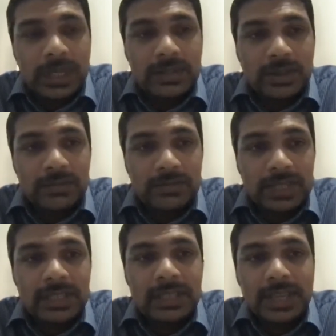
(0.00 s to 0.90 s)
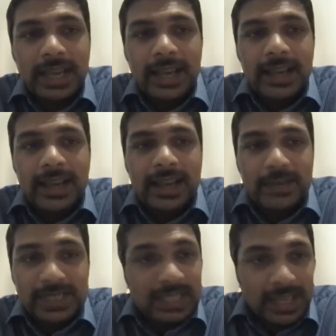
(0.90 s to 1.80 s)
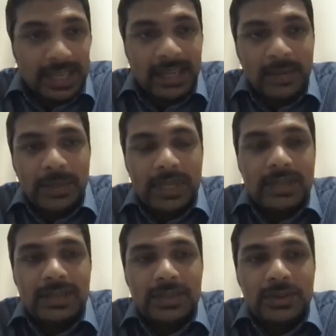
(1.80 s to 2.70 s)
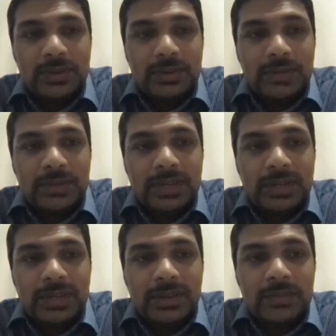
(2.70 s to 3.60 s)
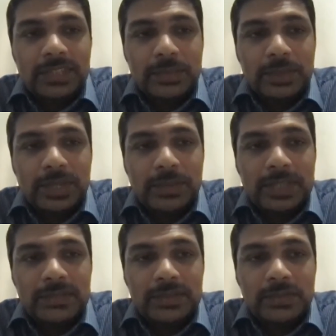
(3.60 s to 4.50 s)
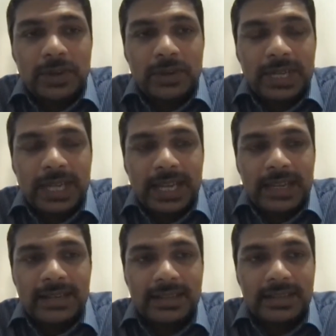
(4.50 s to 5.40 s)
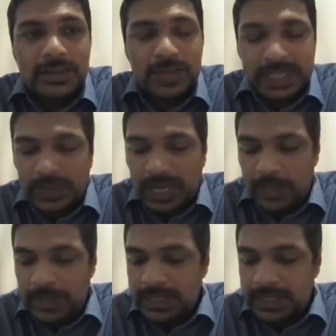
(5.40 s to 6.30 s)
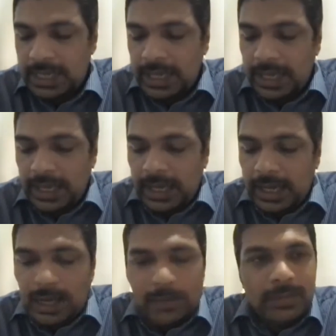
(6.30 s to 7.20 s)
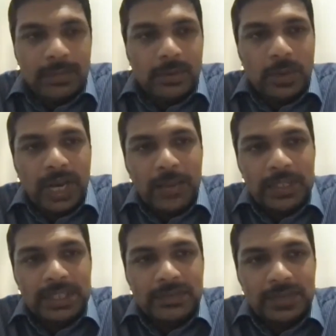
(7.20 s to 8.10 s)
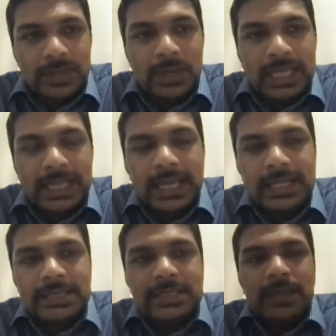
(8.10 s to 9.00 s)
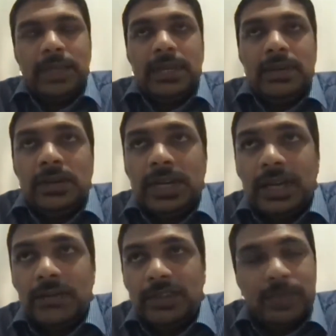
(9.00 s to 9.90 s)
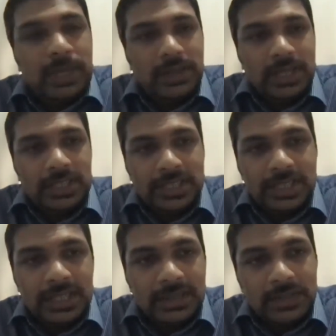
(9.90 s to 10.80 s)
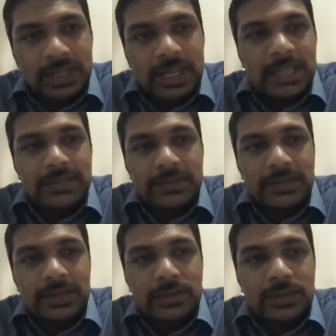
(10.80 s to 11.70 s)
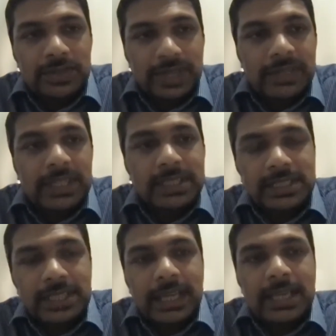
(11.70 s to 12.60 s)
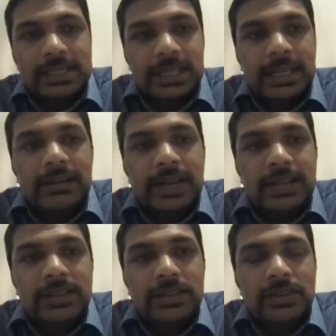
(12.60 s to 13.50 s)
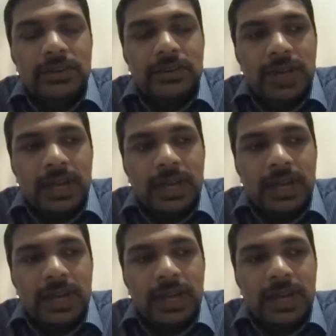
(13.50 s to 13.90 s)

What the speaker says: confident. Having said that, I mean, you know, we will obviously put our best foot forward, and you know, we'll see what happens. What happens if you don't get the license? I mean, look, we've been on this journey for the last 4 to 5 years, like I said, right? So